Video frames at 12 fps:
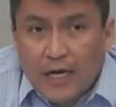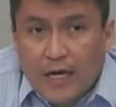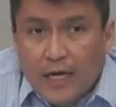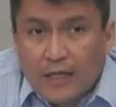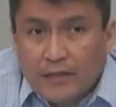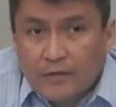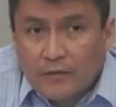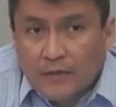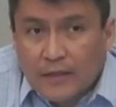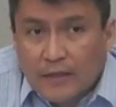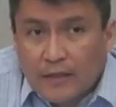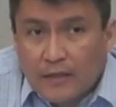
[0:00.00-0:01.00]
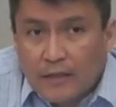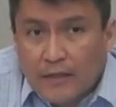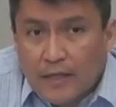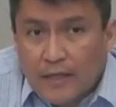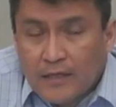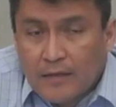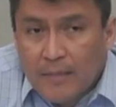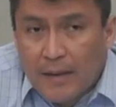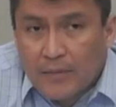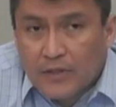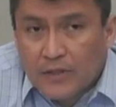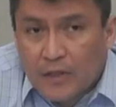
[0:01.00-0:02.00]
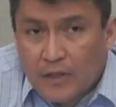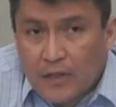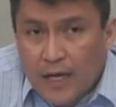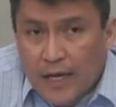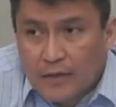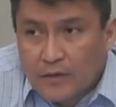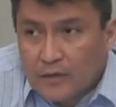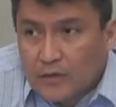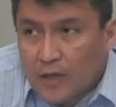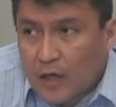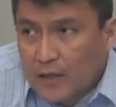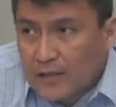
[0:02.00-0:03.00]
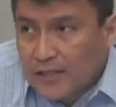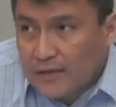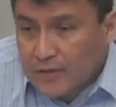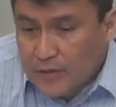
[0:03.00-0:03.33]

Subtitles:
Any of the members online or call-ins have any